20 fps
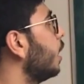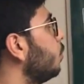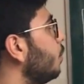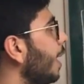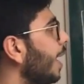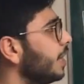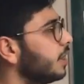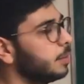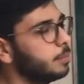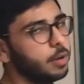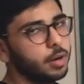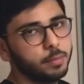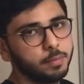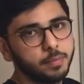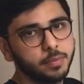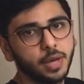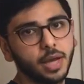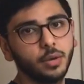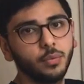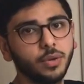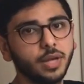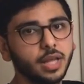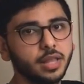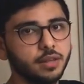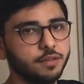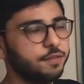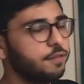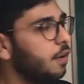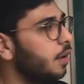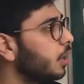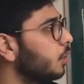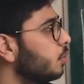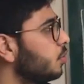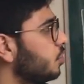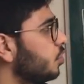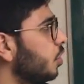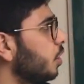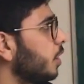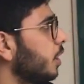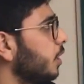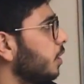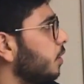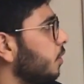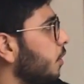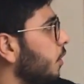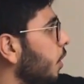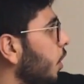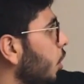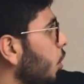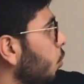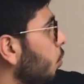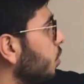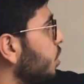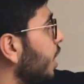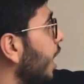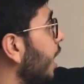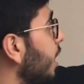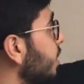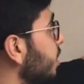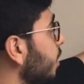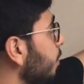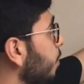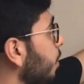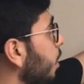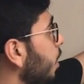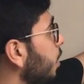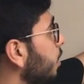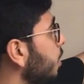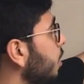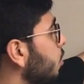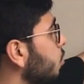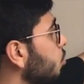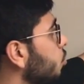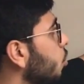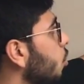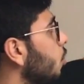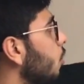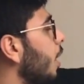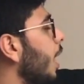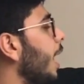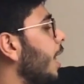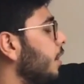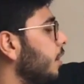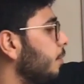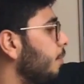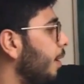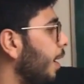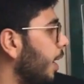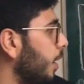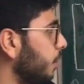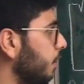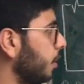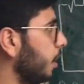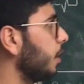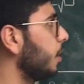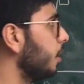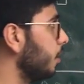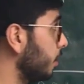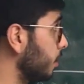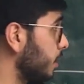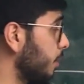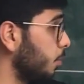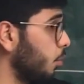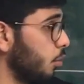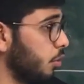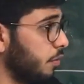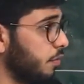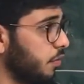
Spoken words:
and we add them up, and we get the following circuit, which has the PID controller and the plant, and it's a motor